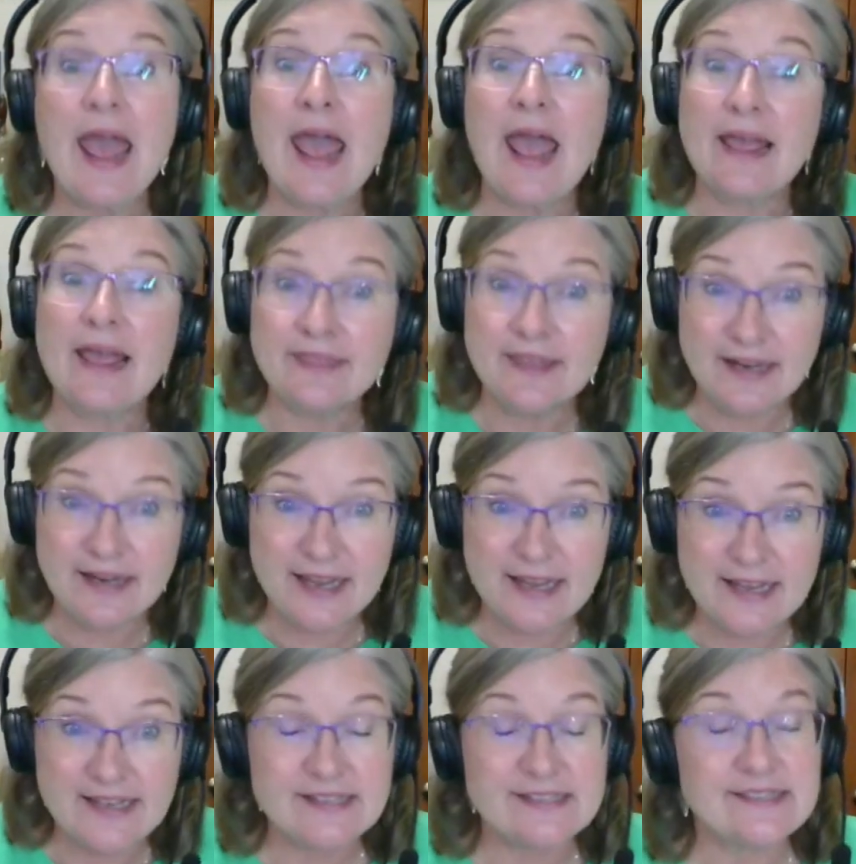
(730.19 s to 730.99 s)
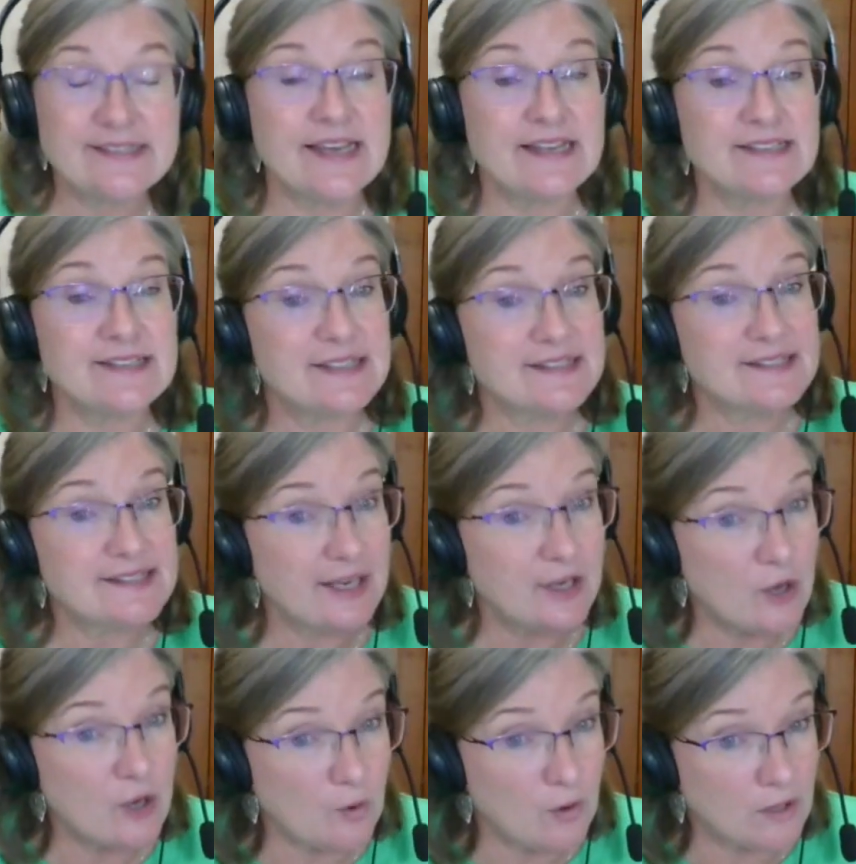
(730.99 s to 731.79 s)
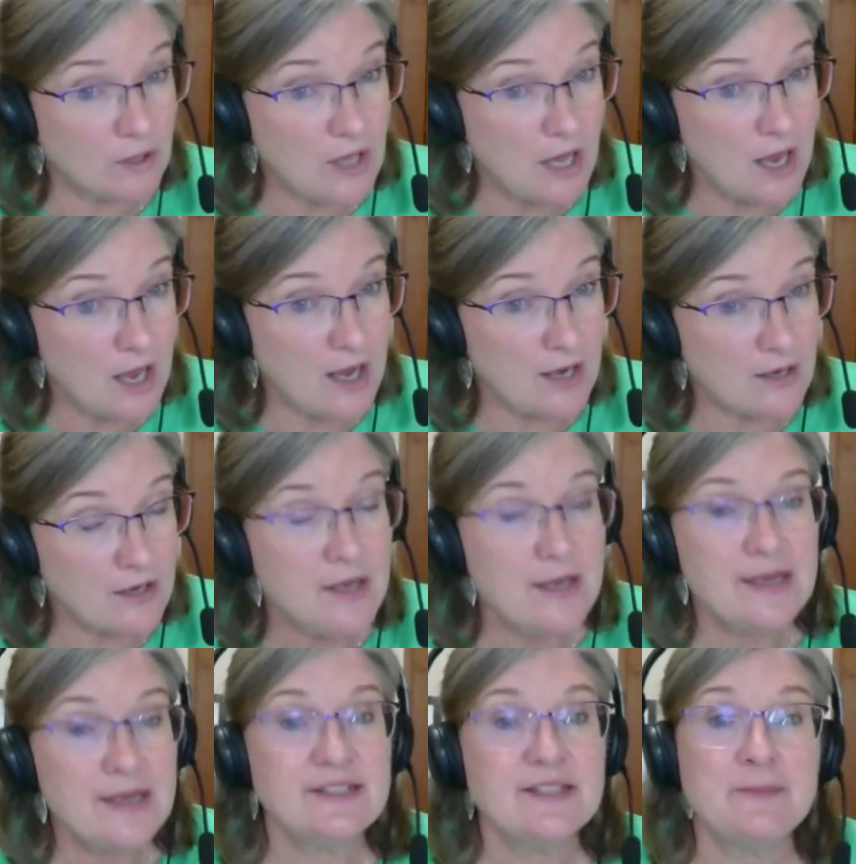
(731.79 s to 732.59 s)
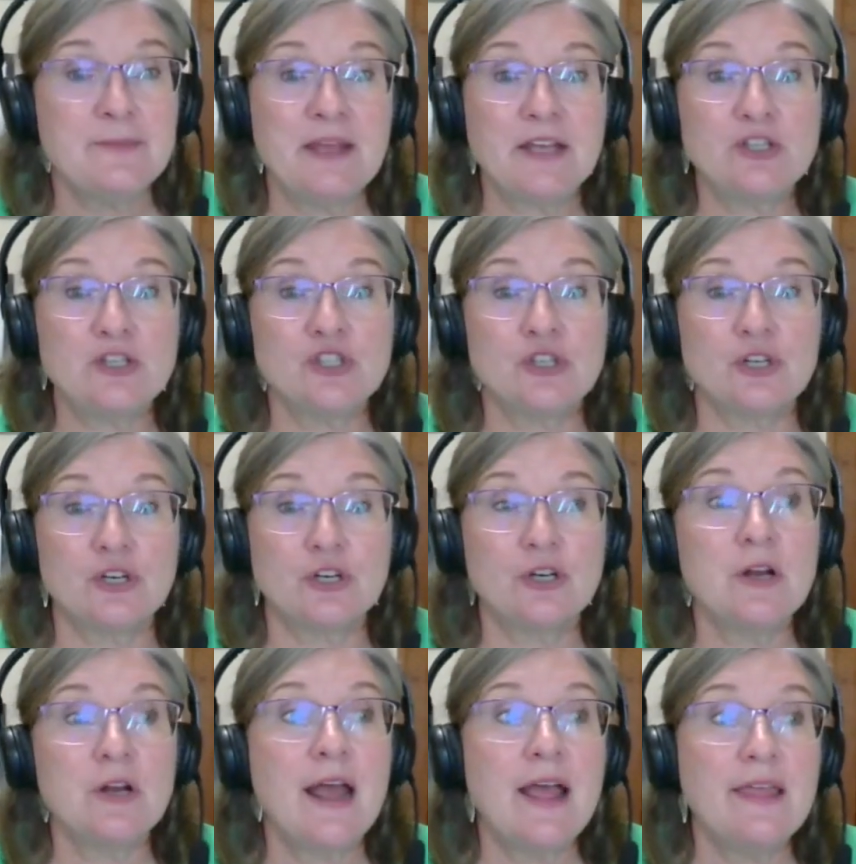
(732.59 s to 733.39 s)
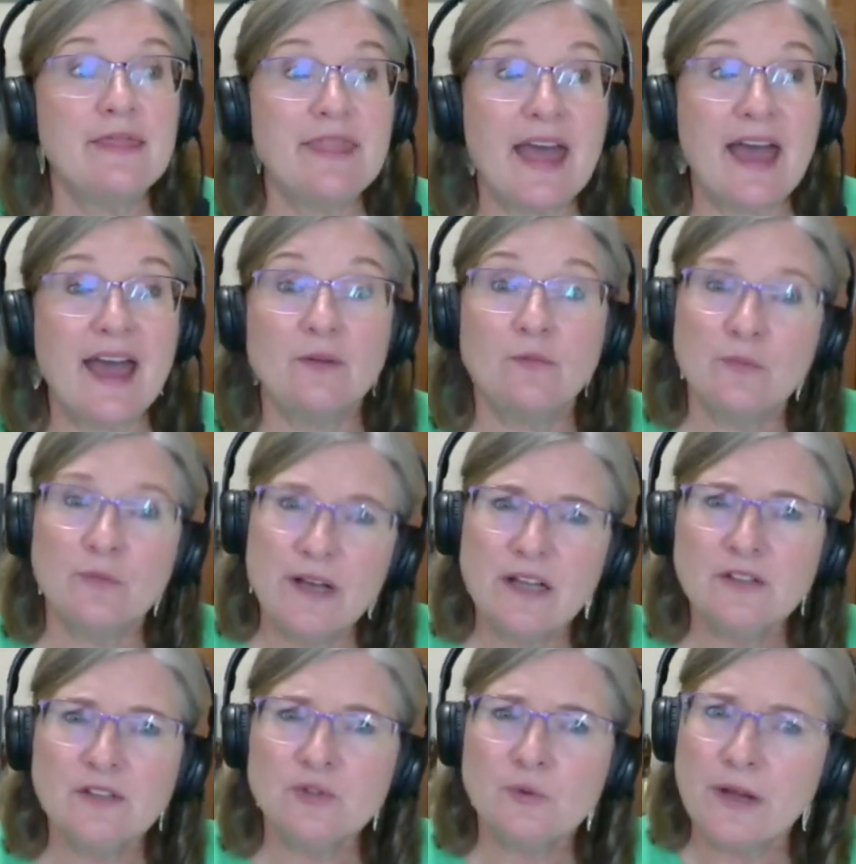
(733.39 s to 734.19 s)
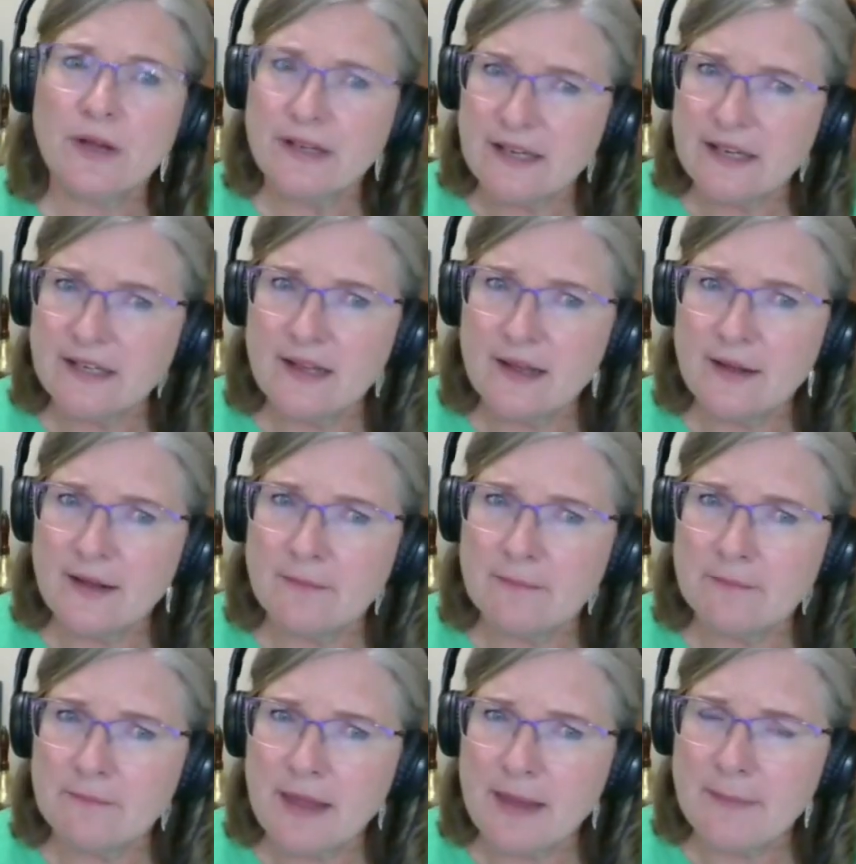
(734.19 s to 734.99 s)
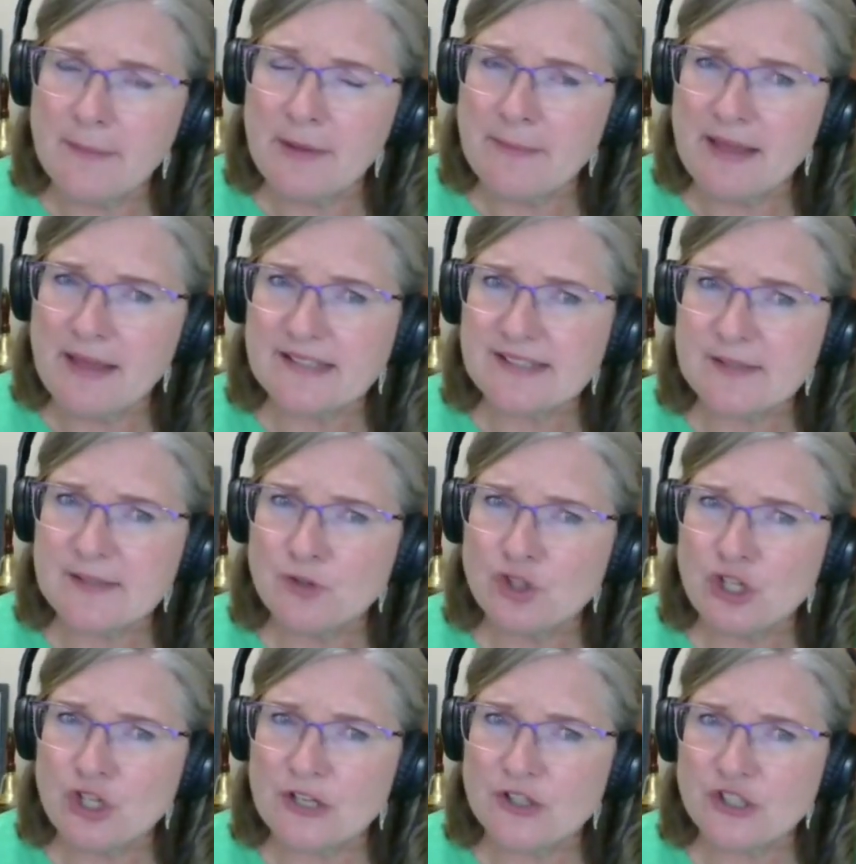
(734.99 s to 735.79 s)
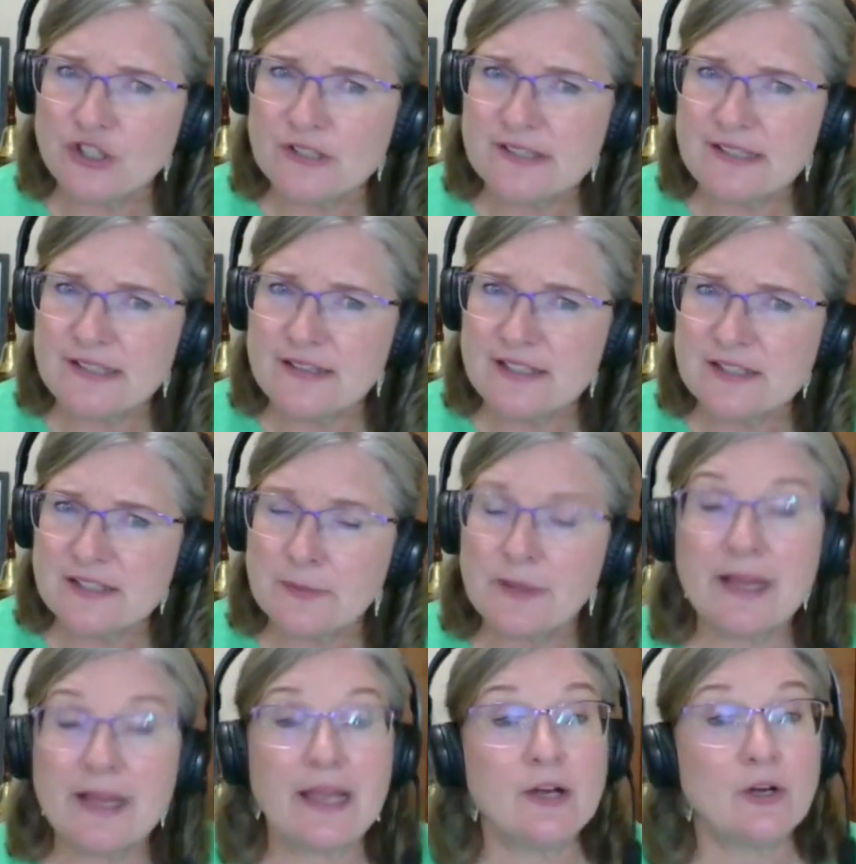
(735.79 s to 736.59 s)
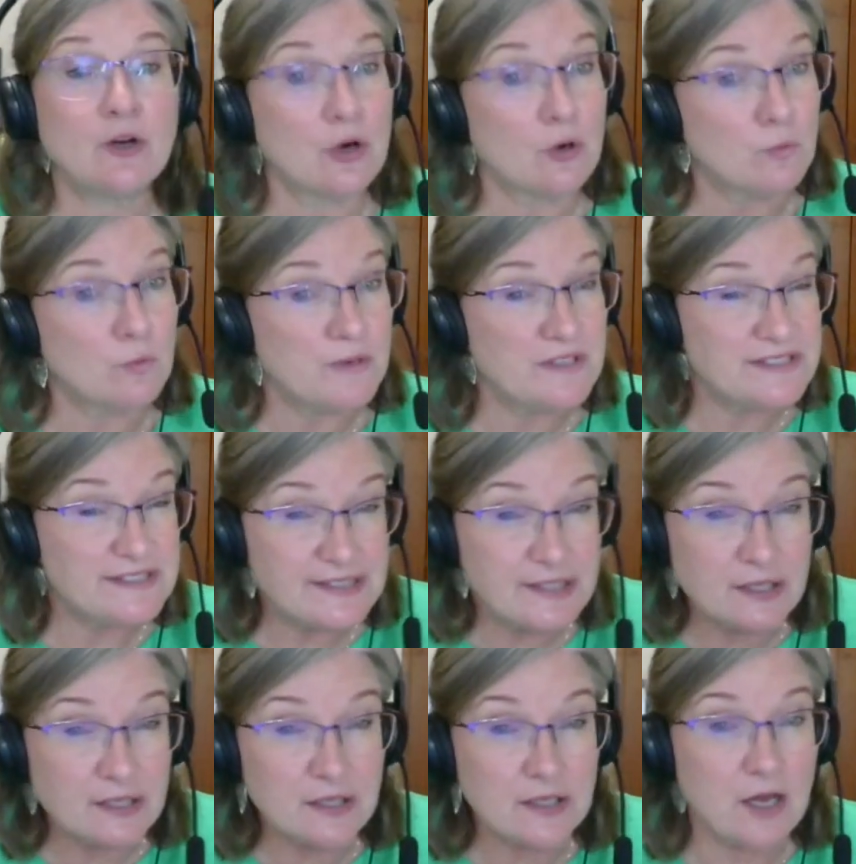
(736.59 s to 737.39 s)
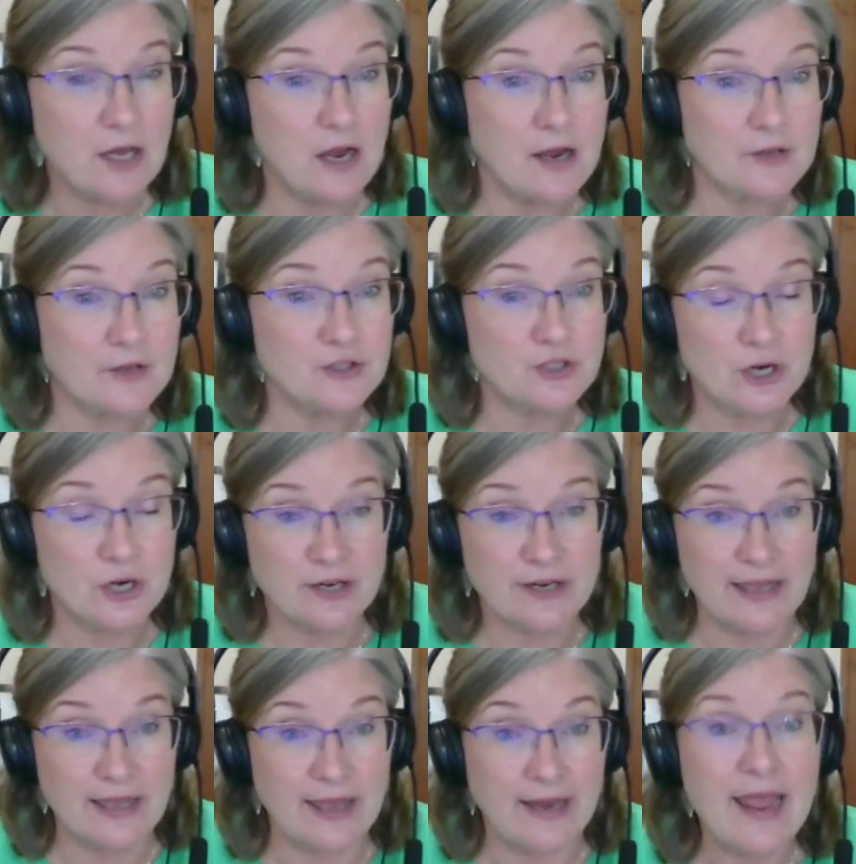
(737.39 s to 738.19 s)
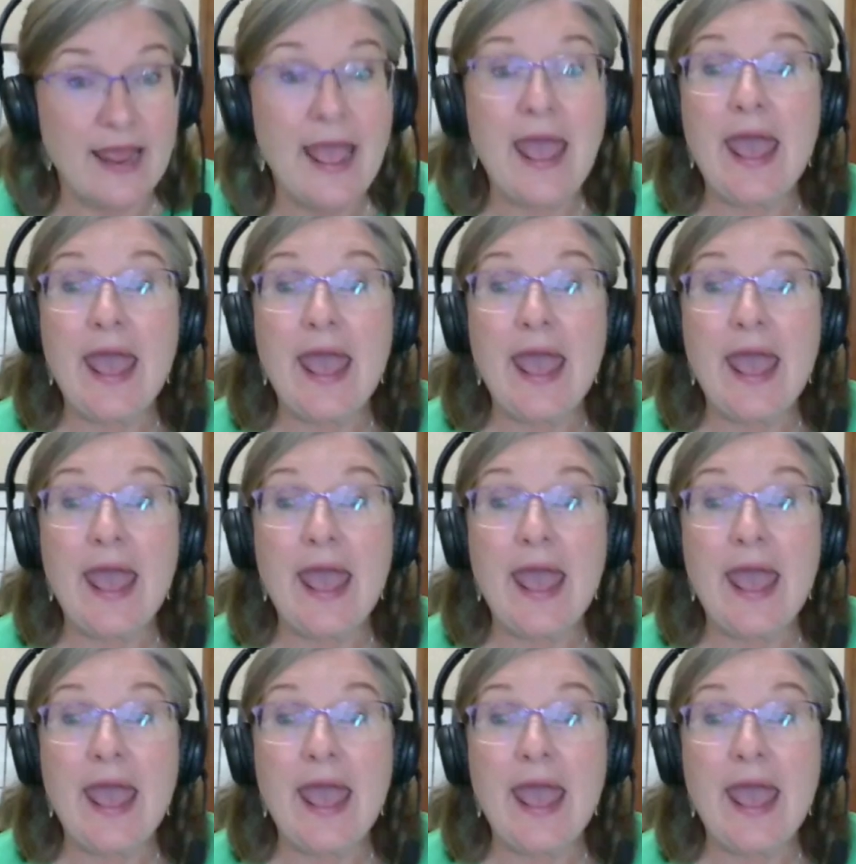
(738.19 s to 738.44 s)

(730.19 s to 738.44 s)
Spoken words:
And then I assess as I go along to make sure that, well, do I need to maybe make some changes in this plan? Are we still on target?